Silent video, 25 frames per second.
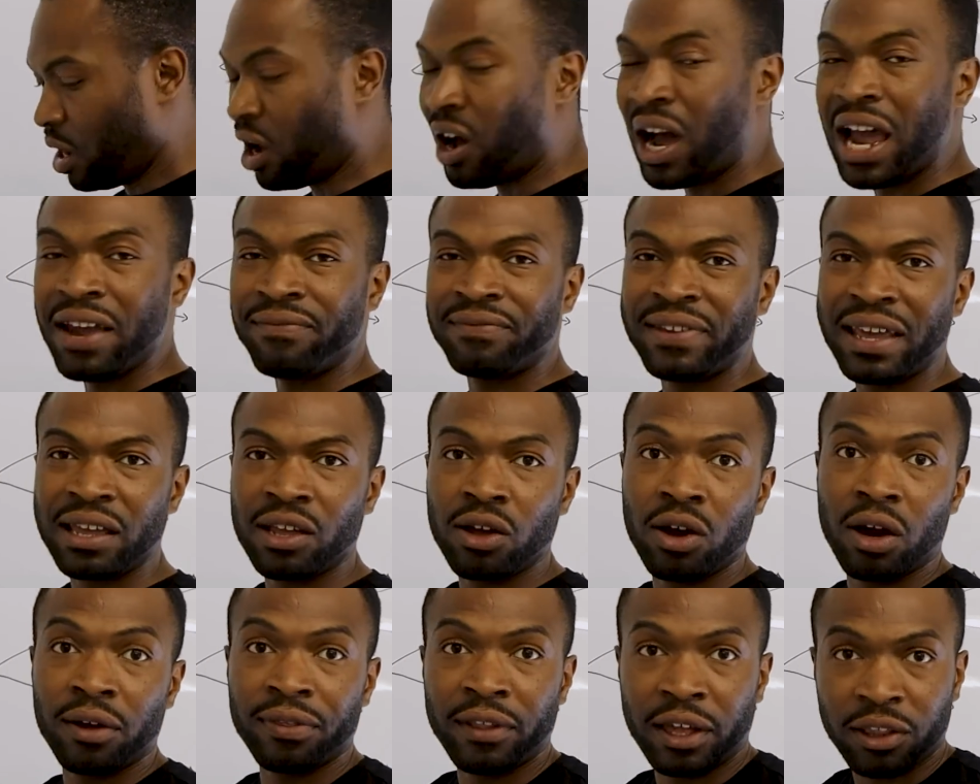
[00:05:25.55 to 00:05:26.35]
I've
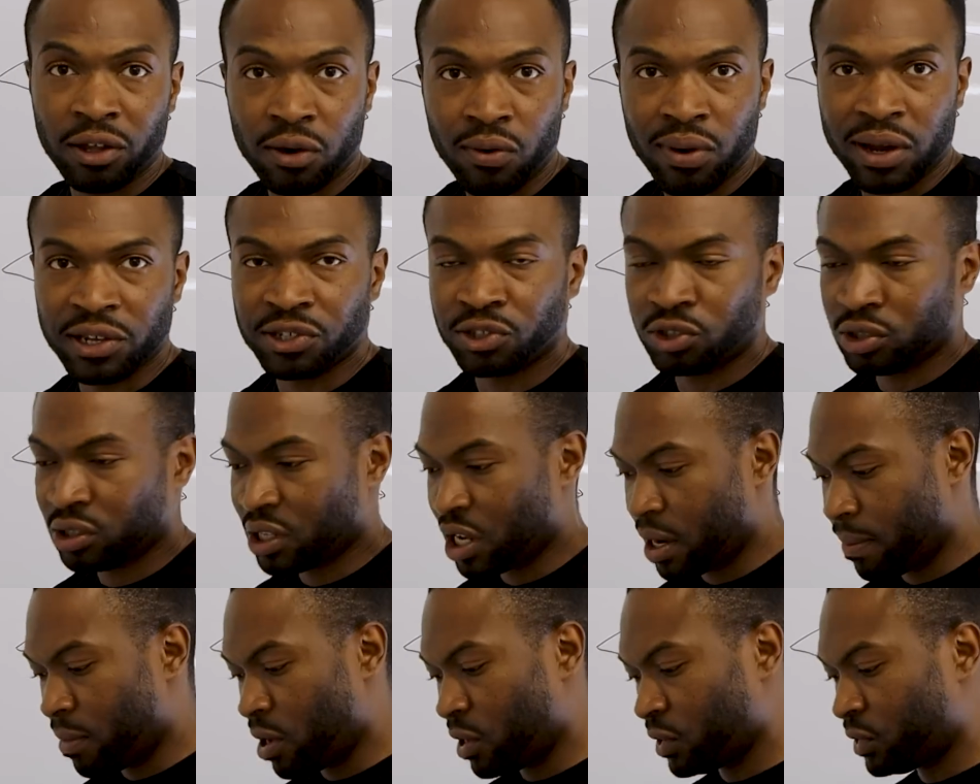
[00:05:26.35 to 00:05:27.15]
then got another question
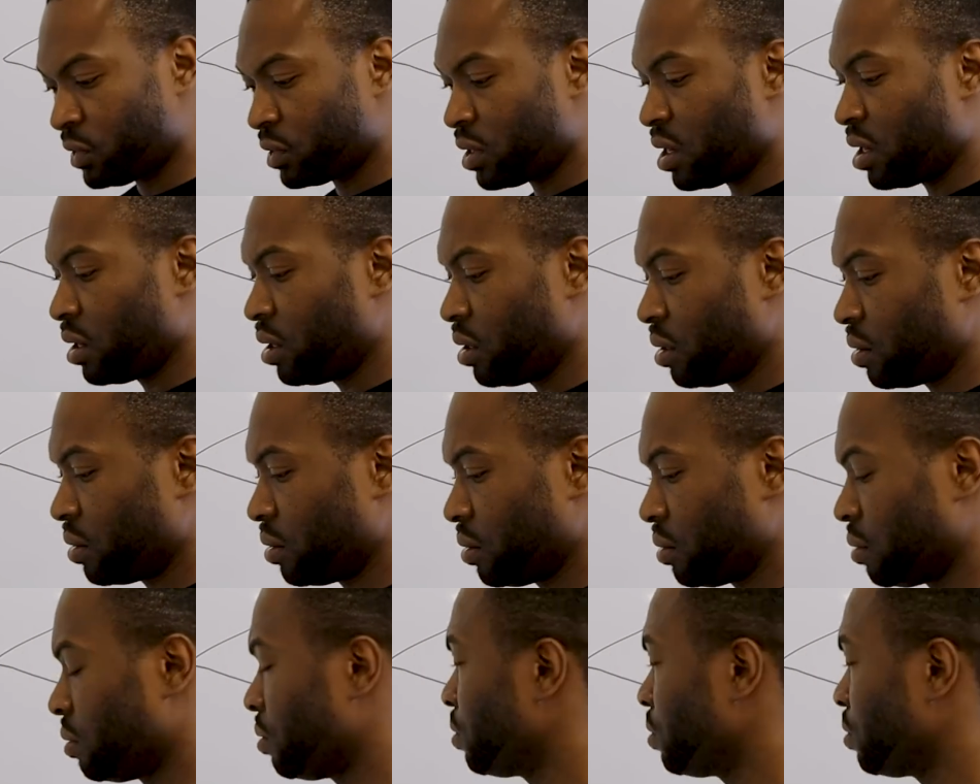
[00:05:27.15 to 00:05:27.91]
I'm asking,